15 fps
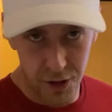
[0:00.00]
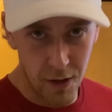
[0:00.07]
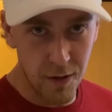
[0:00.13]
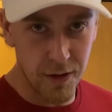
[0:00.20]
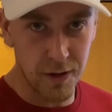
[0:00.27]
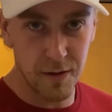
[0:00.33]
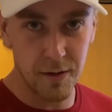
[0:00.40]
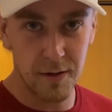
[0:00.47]

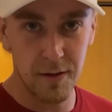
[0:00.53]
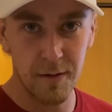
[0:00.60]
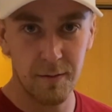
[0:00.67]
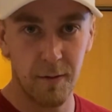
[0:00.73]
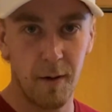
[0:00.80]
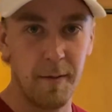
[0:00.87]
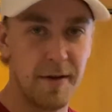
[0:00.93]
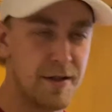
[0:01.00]
you
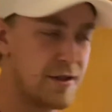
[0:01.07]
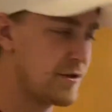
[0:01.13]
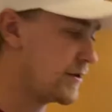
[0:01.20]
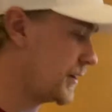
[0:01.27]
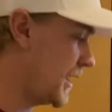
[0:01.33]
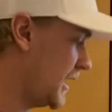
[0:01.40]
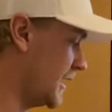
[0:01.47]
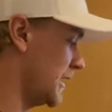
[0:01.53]
what we just
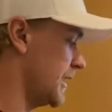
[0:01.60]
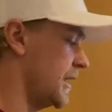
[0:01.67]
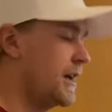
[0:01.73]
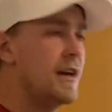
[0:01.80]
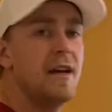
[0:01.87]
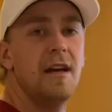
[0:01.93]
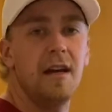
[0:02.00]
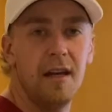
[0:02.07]
created
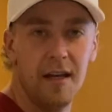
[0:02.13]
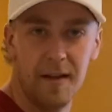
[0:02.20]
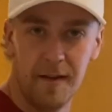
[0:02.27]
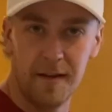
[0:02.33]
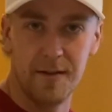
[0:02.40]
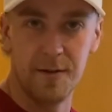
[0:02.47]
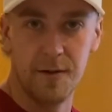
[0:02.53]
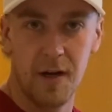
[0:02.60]
in
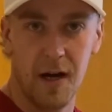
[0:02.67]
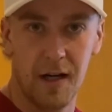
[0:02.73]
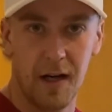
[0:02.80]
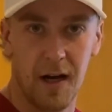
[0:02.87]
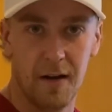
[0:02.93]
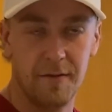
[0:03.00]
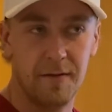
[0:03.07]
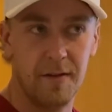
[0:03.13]
this new
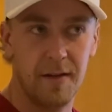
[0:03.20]
Cutoff.